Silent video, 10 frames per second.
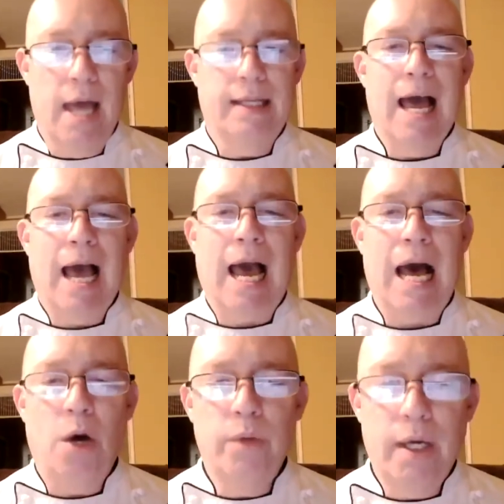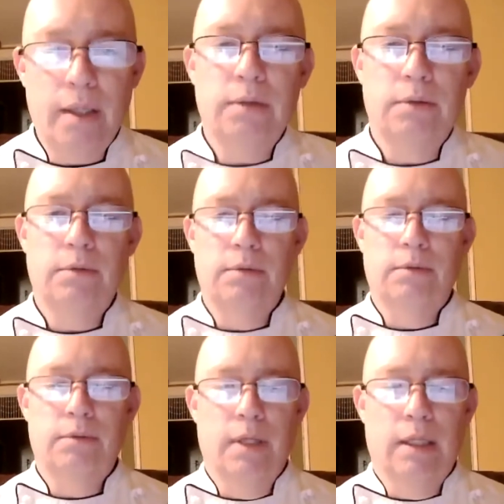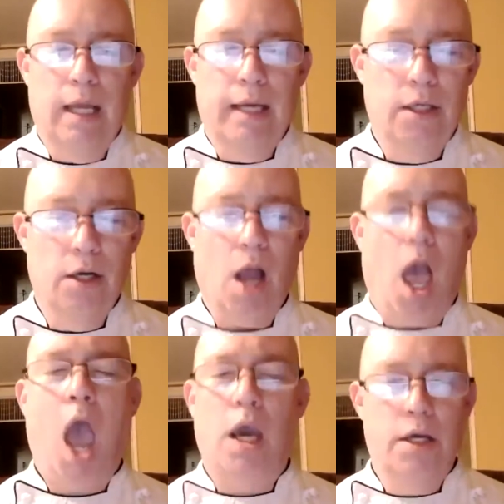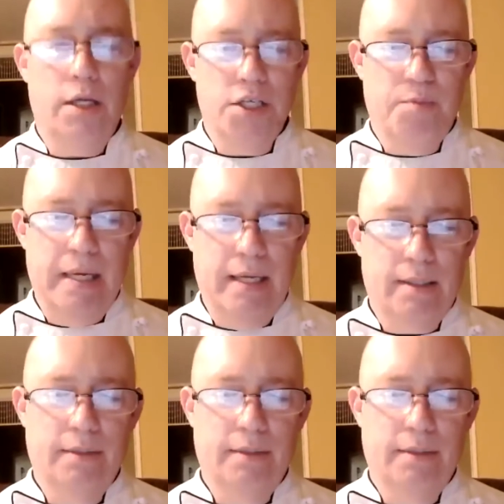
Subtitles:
that gouda, like you're going to spit.